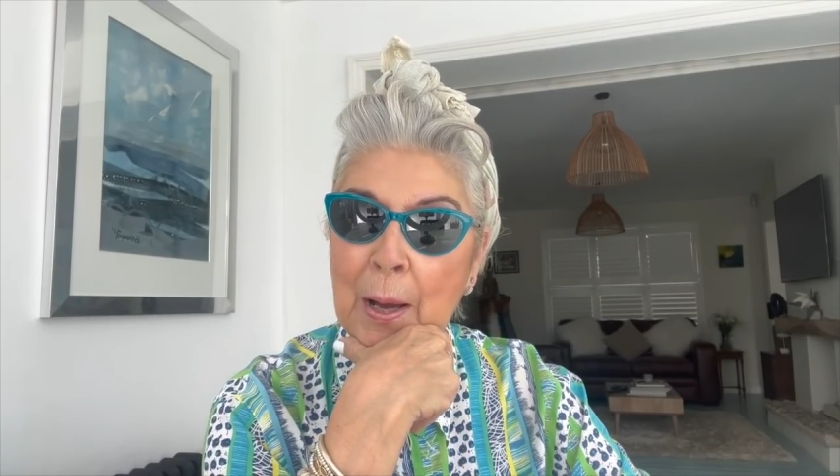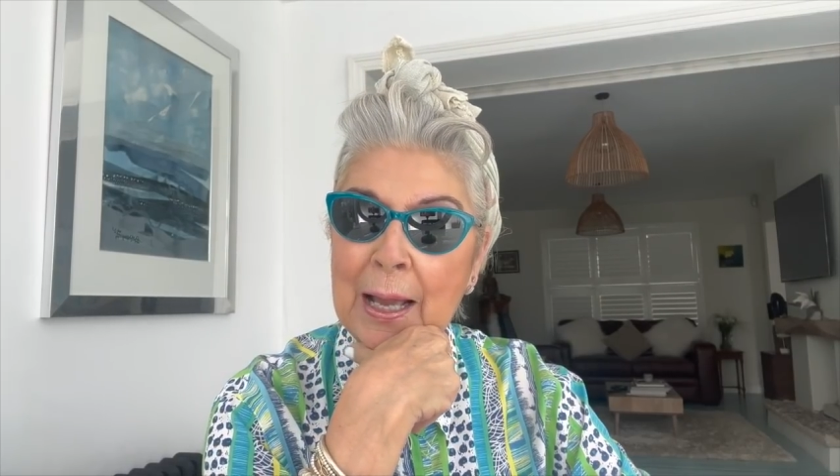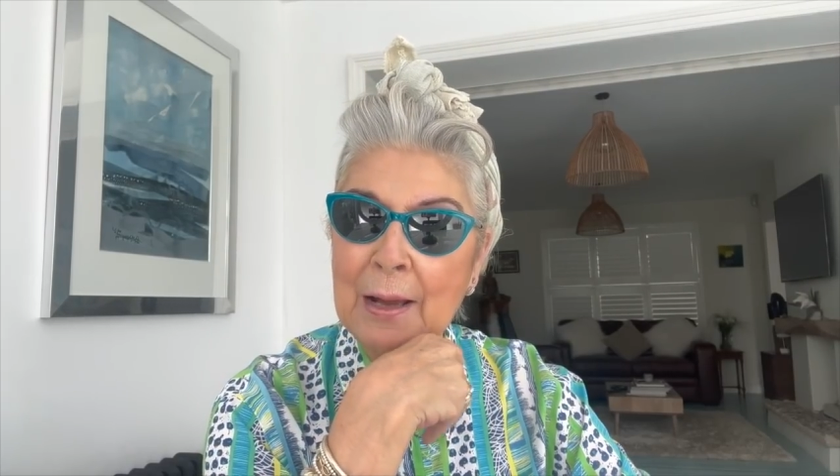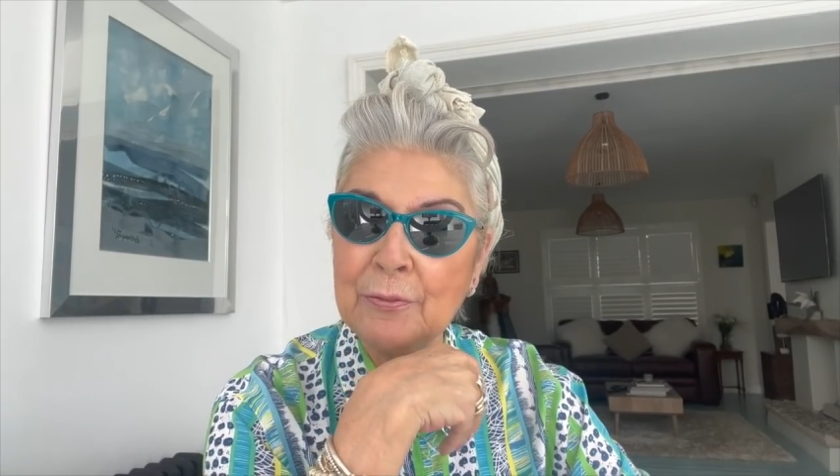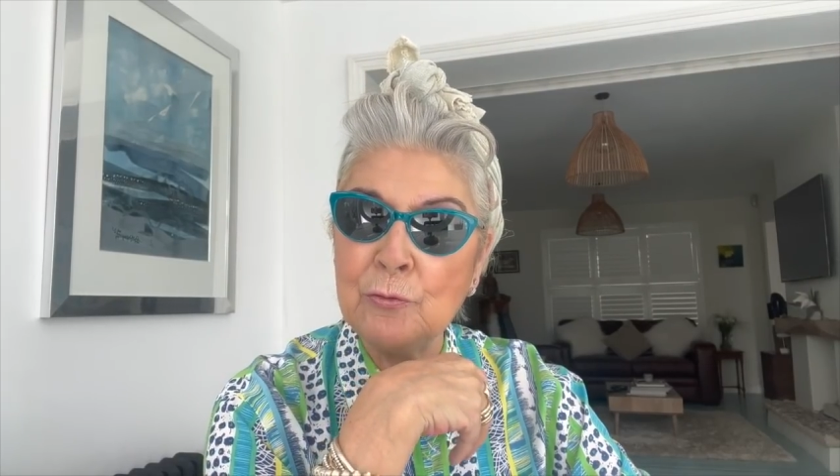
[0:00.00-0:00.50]
I
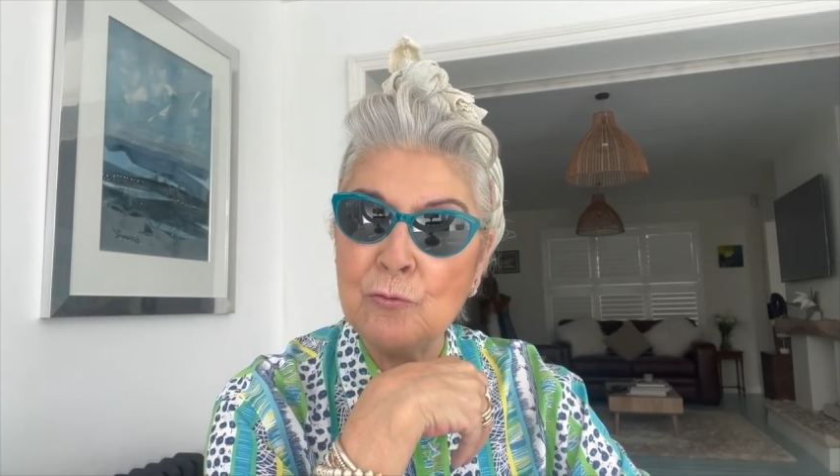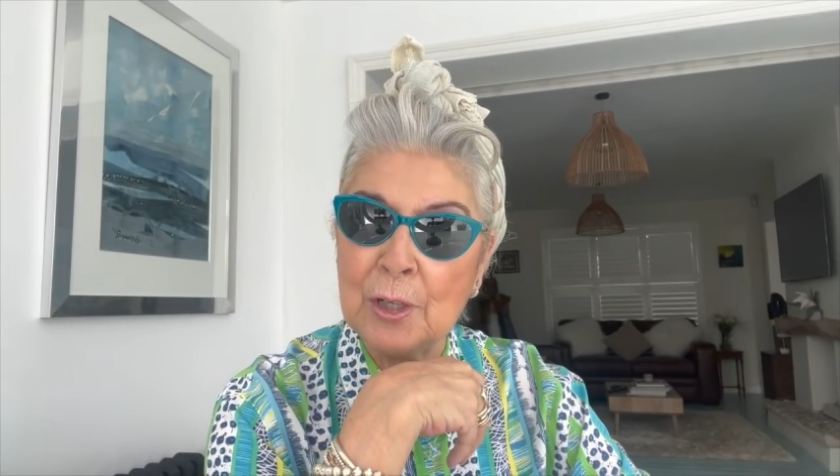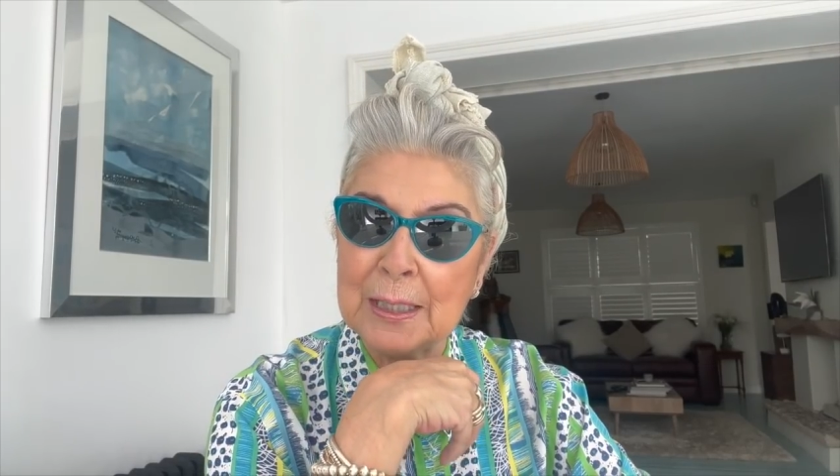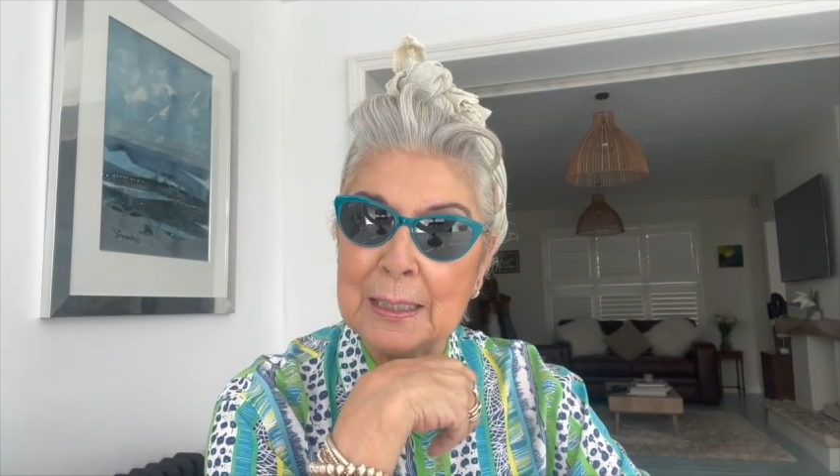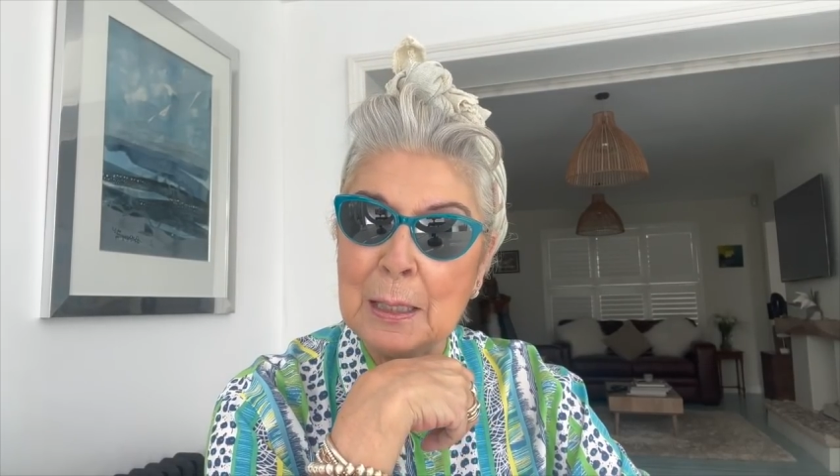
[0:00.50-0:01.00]
haven't
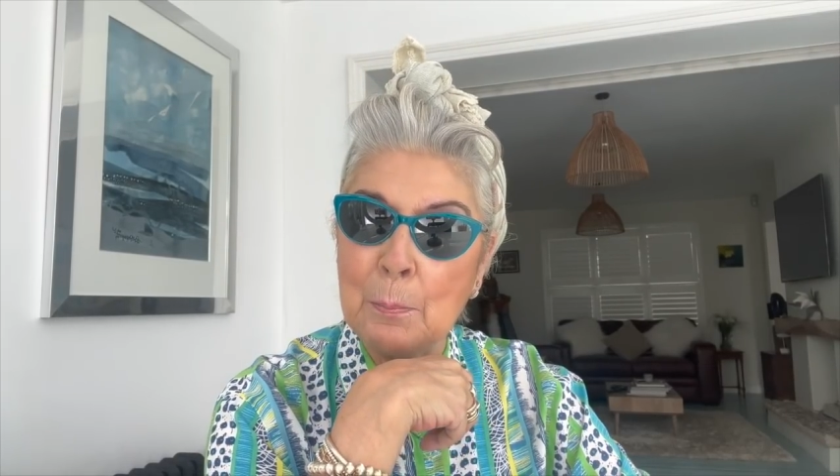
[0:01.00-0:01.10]
written a